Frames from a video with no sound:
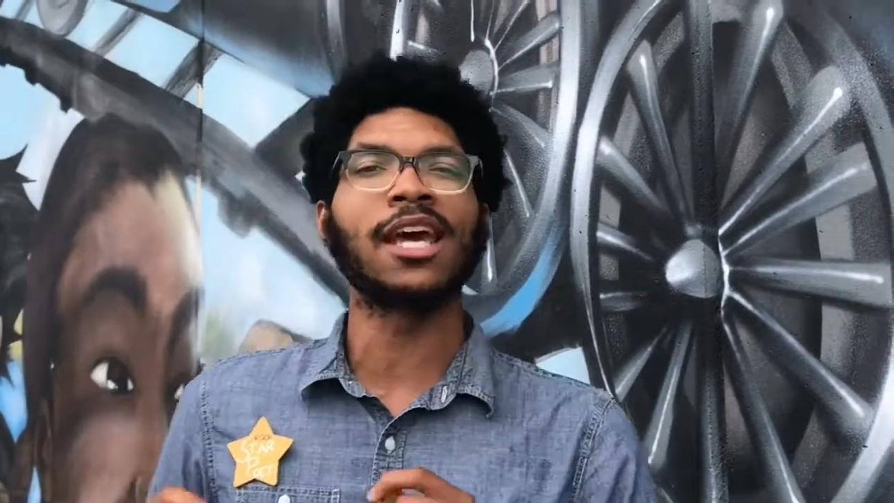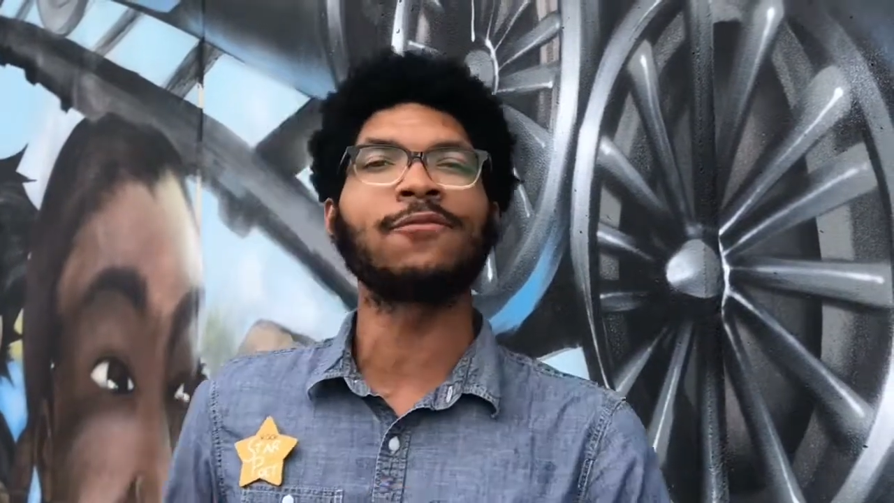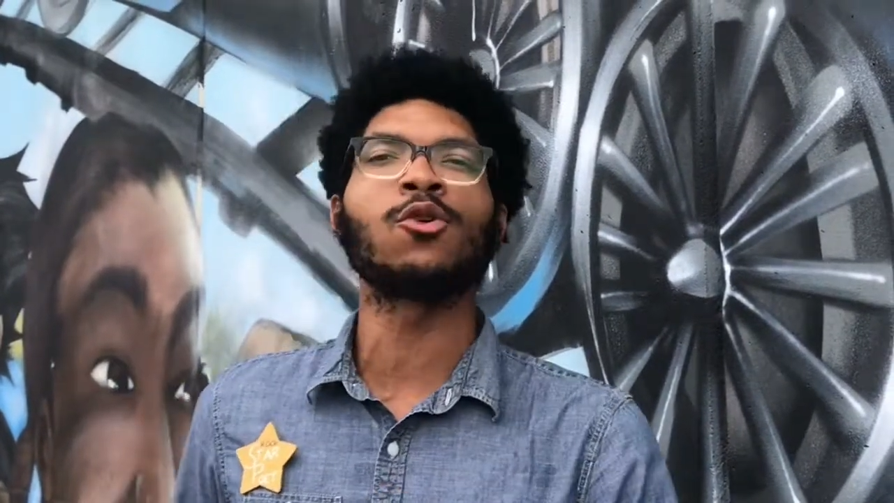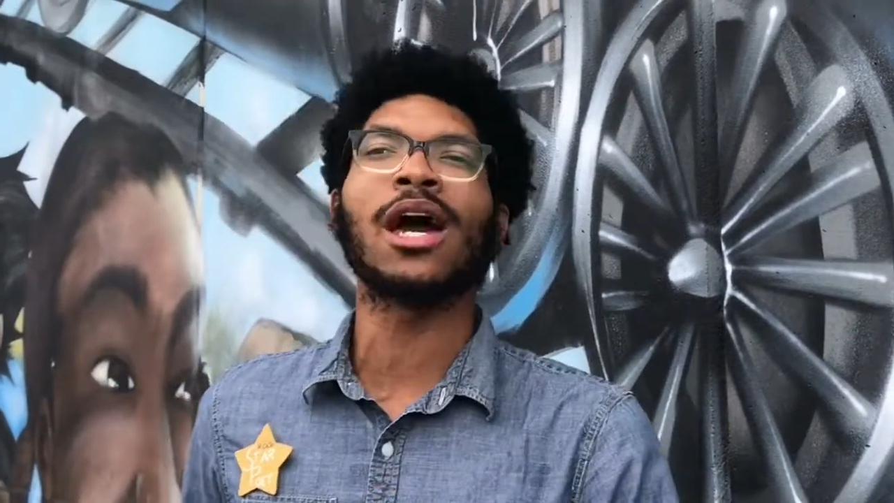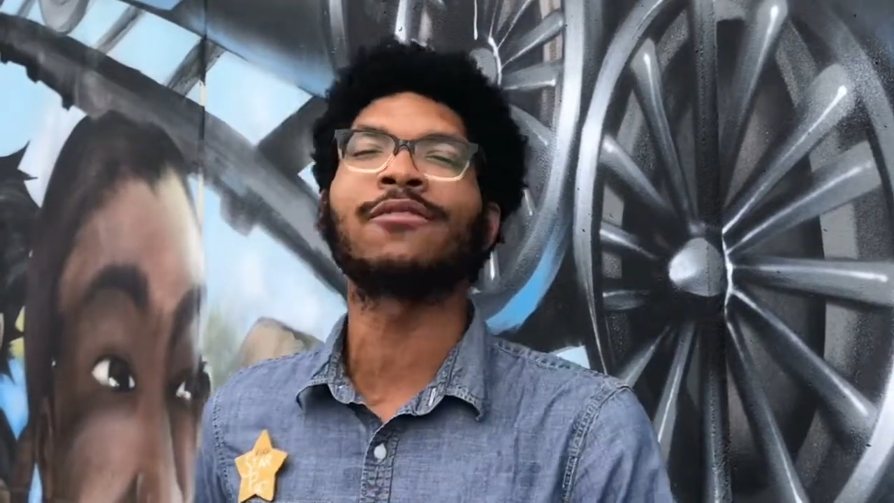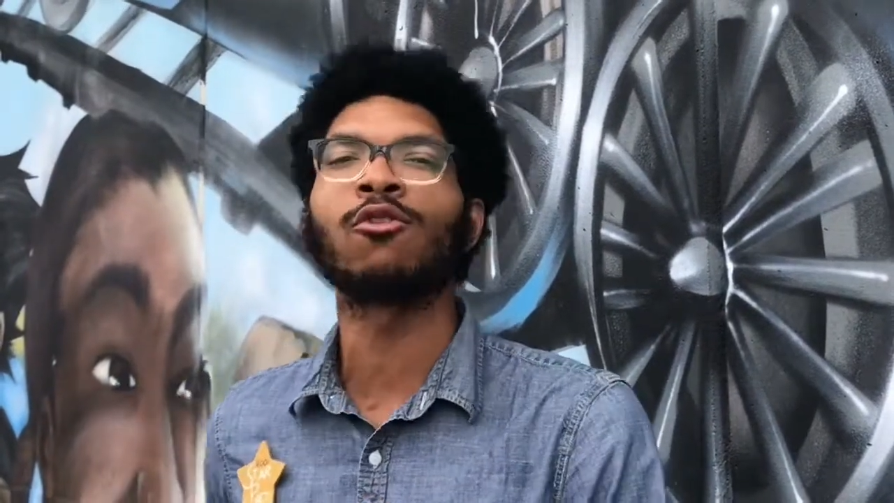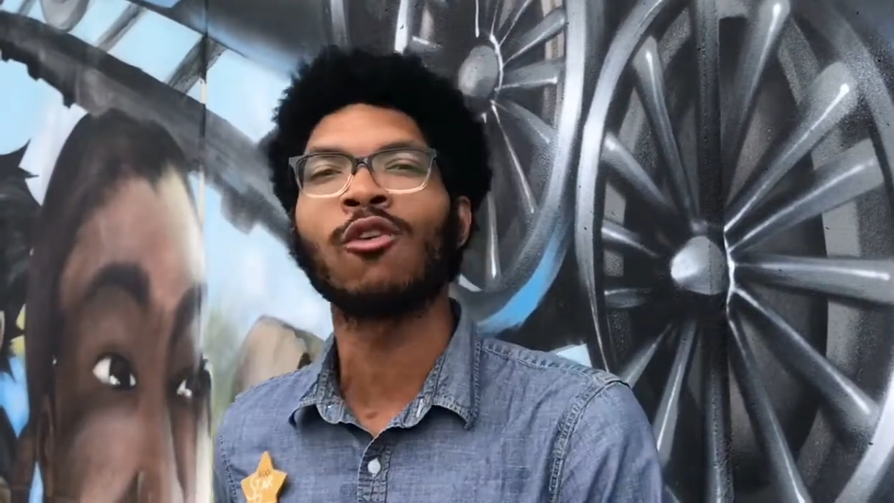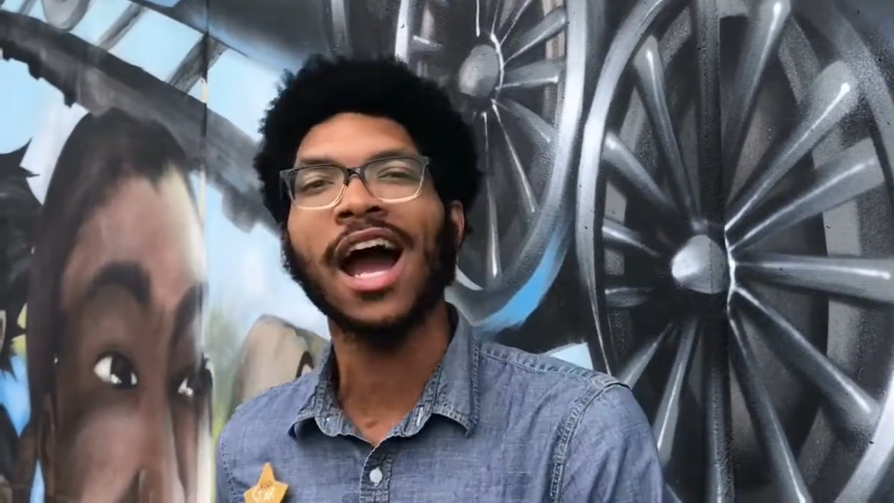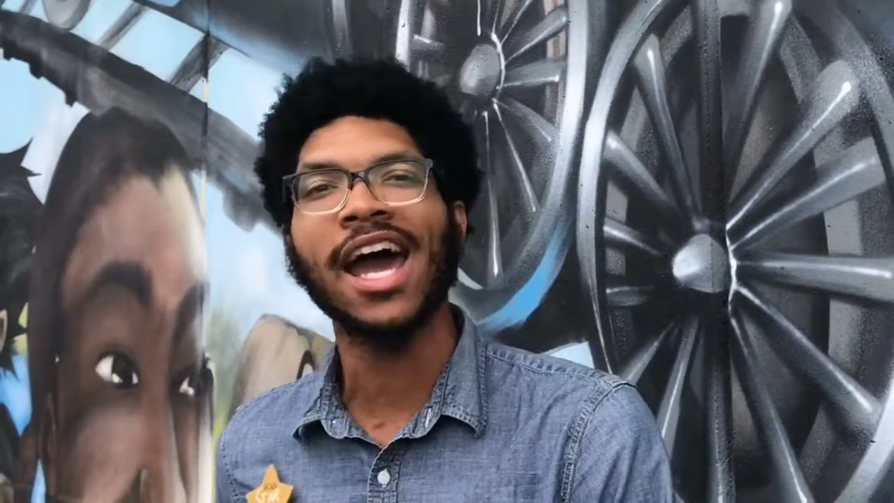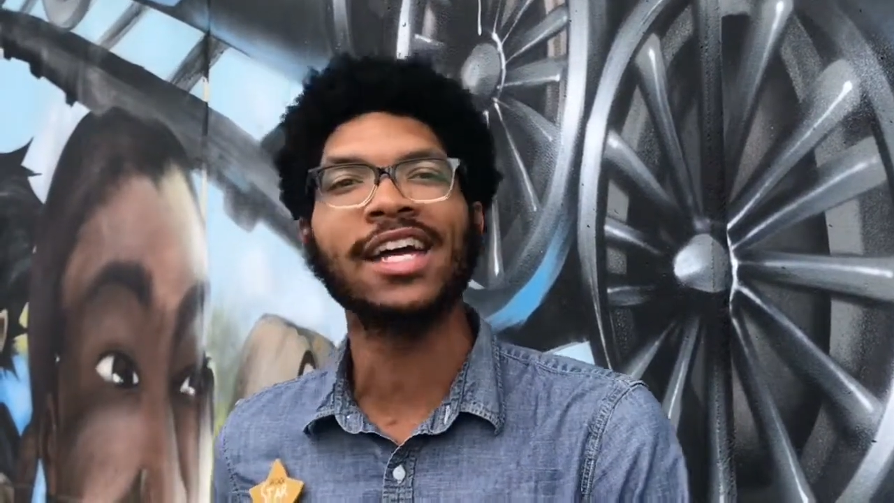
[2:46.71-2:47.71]
if you have a
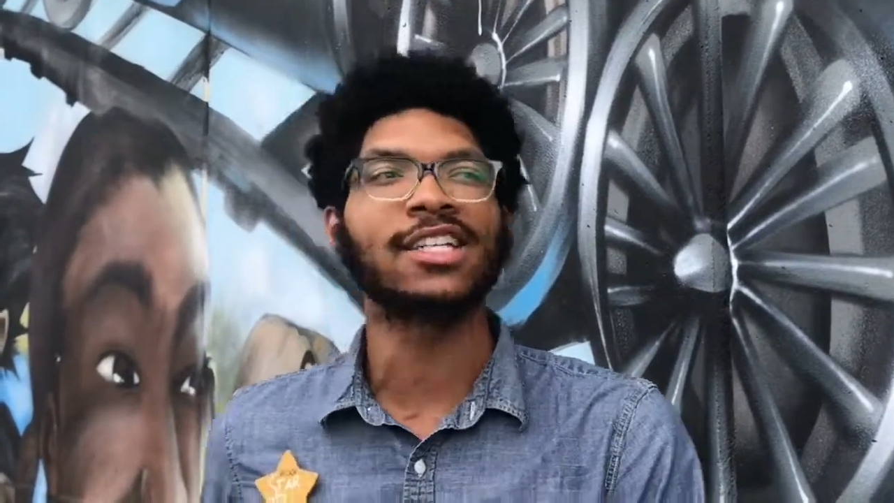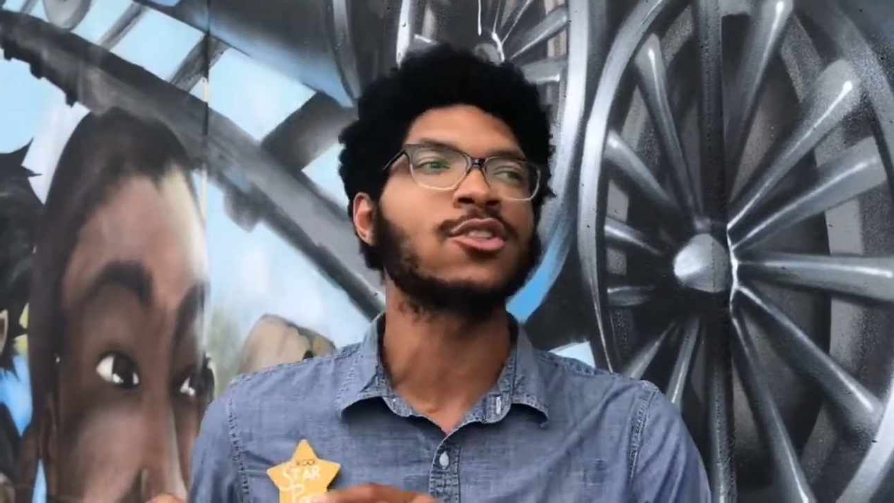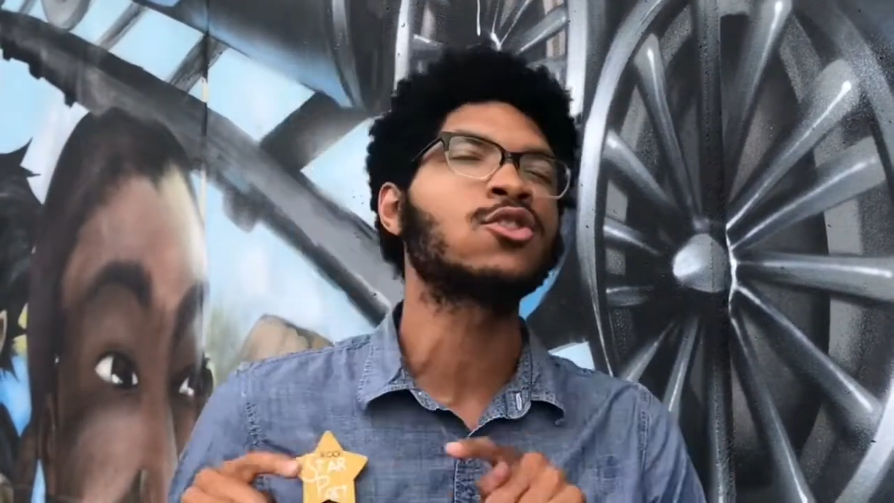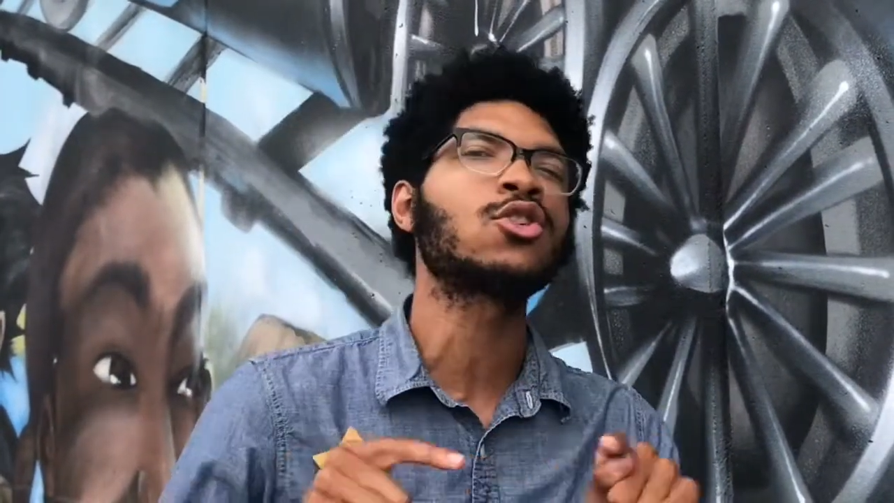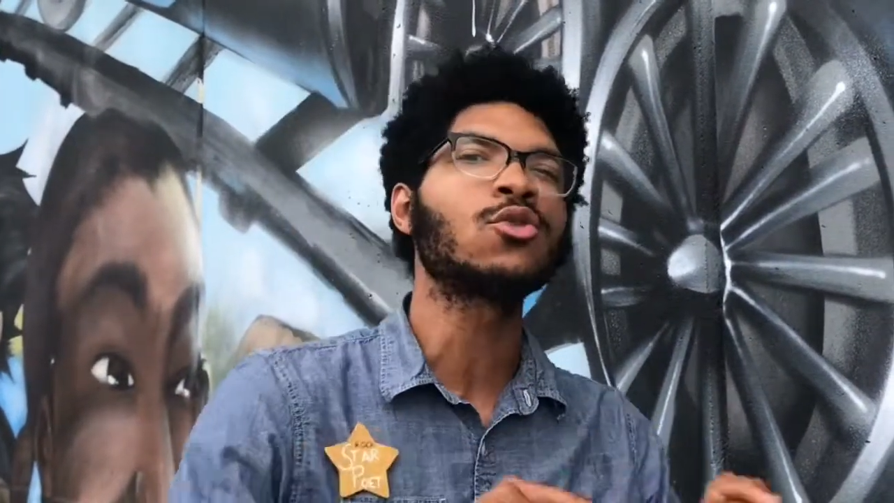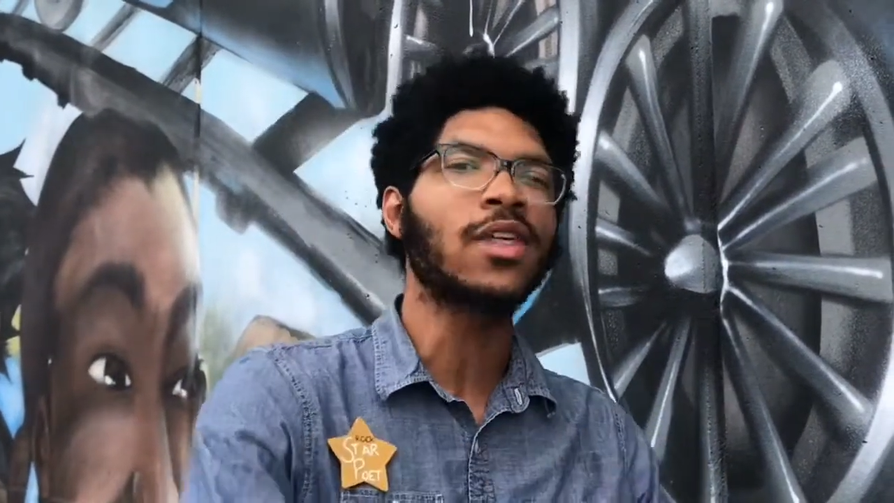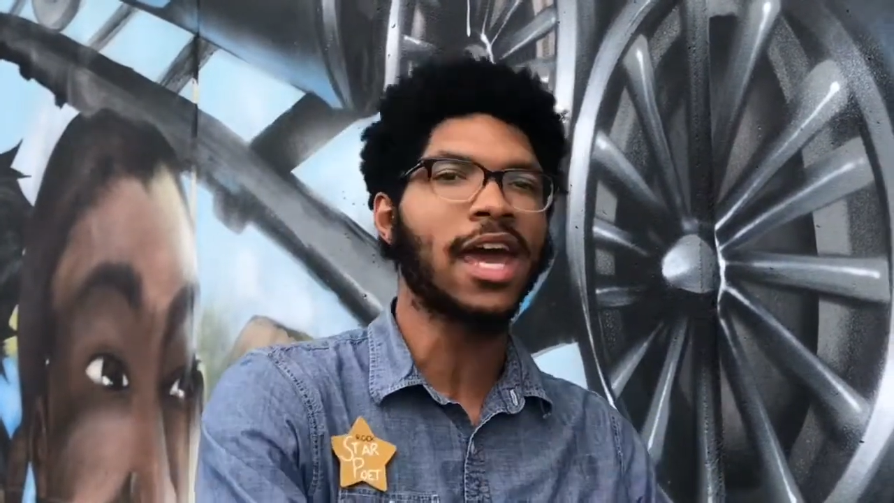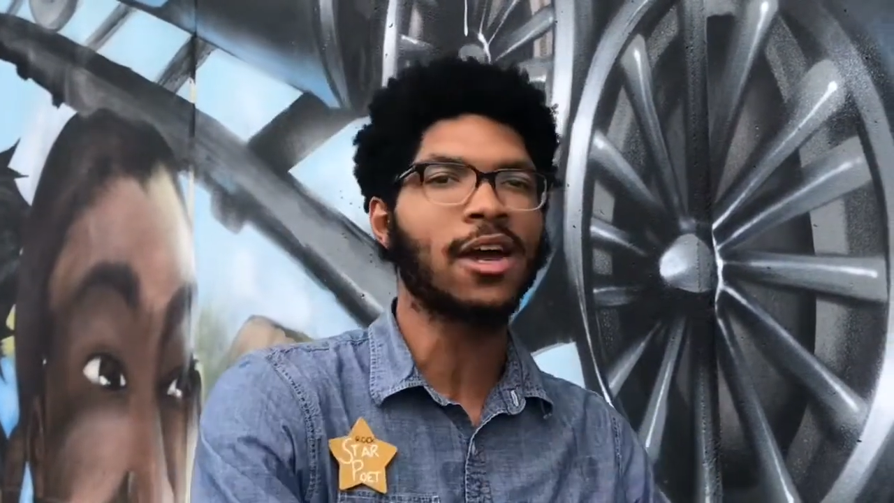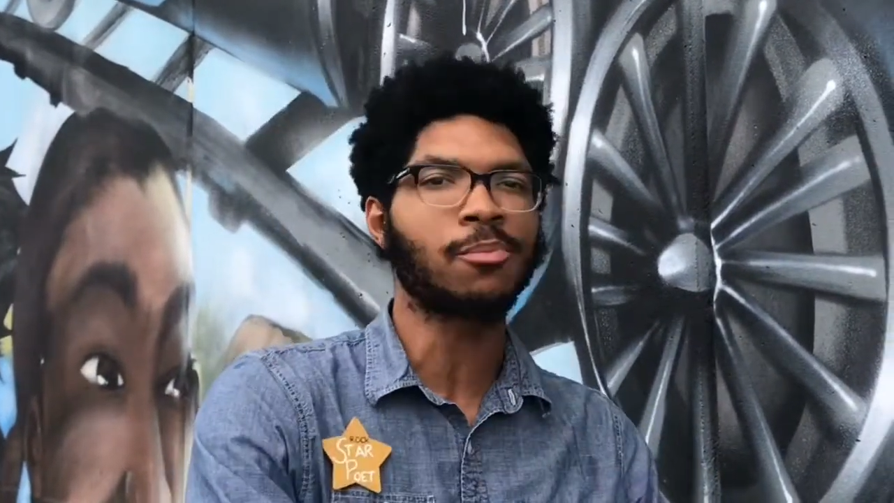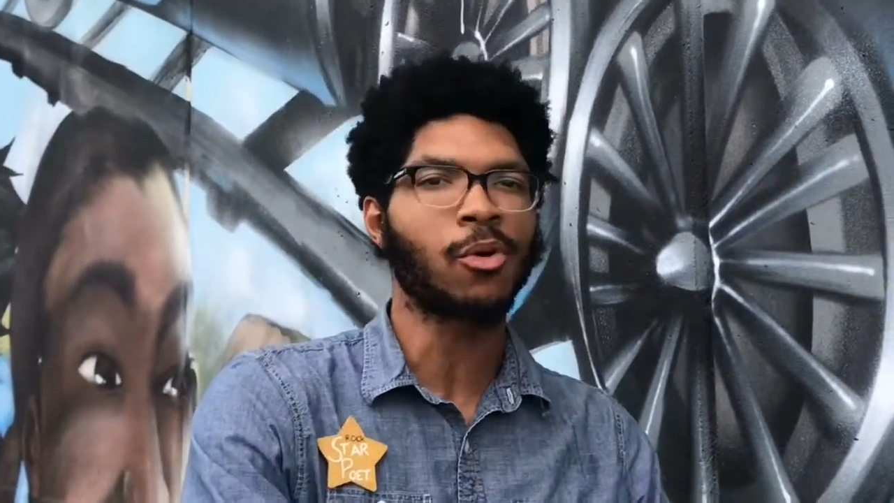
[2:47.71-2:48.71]
ride to the
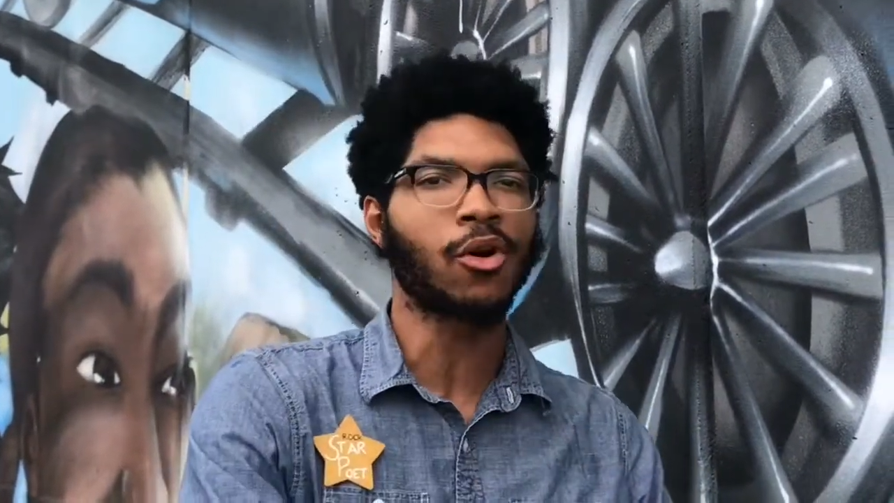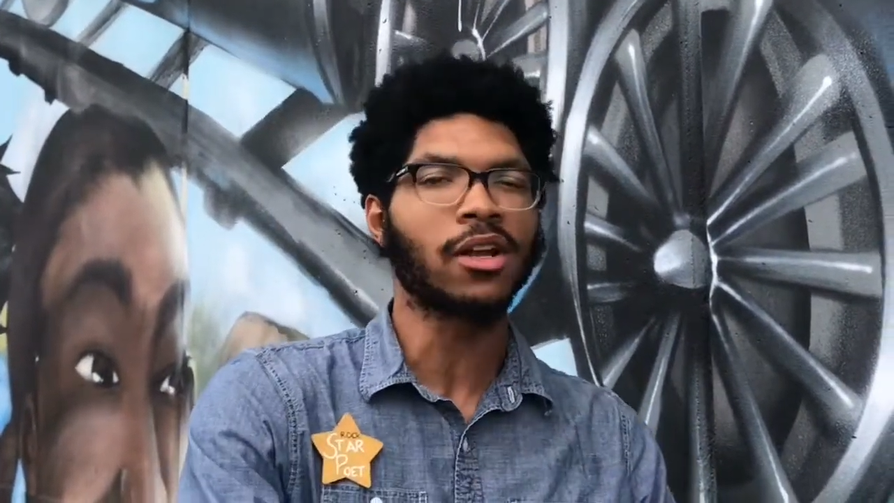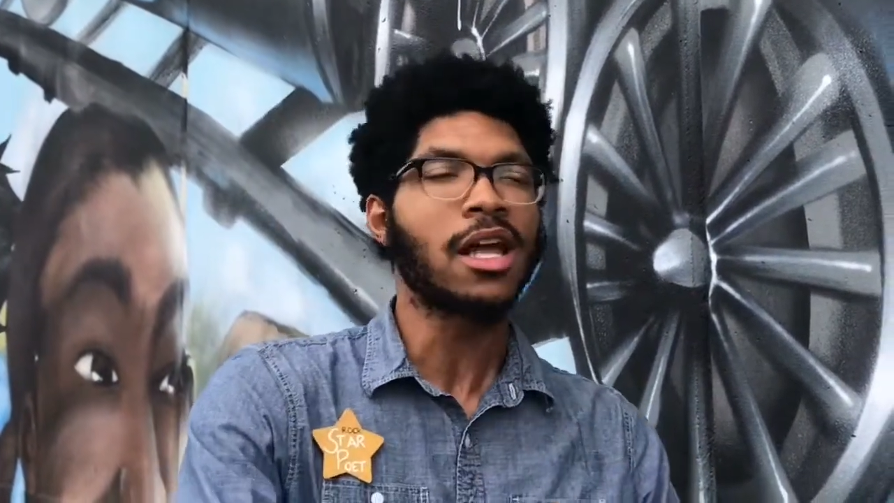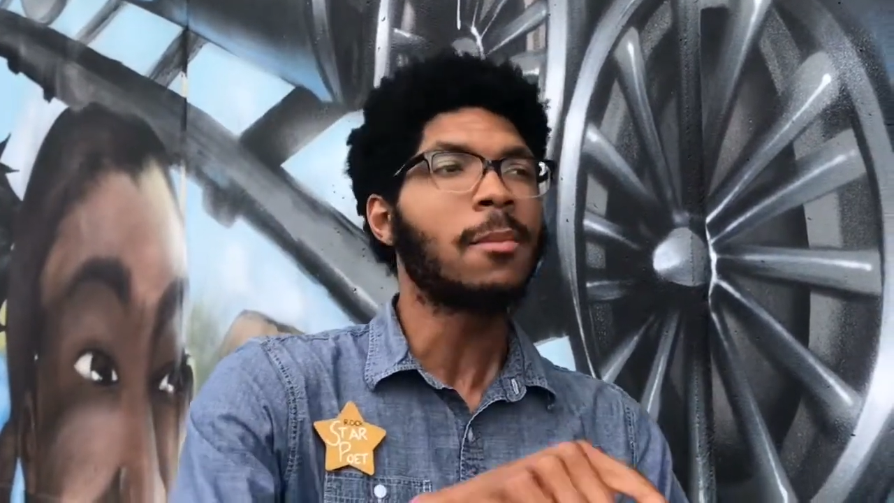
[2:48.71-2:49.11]
airport,